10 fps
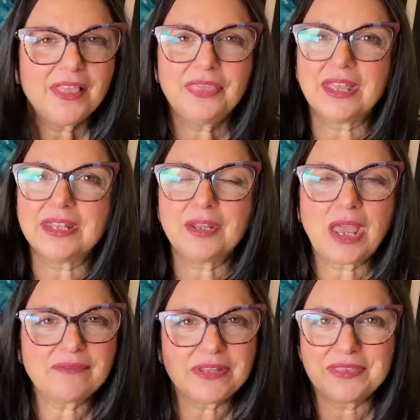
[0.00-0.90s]
that
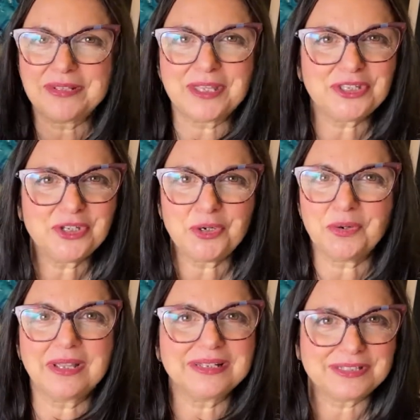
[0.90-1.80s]
everything that
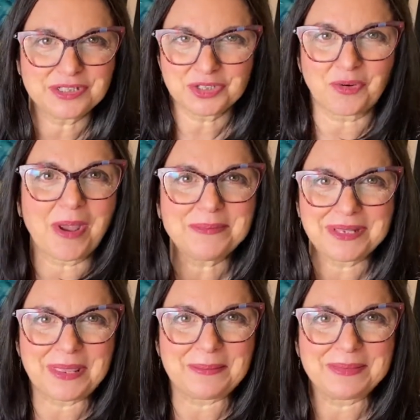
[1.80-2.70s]
you can describe
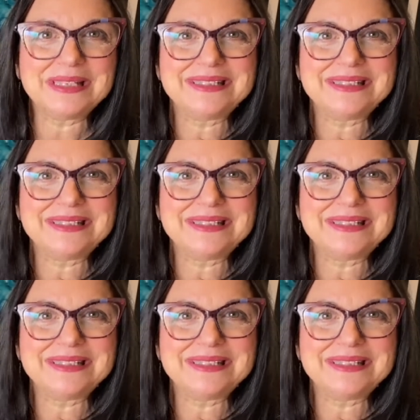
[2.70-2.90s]
to them and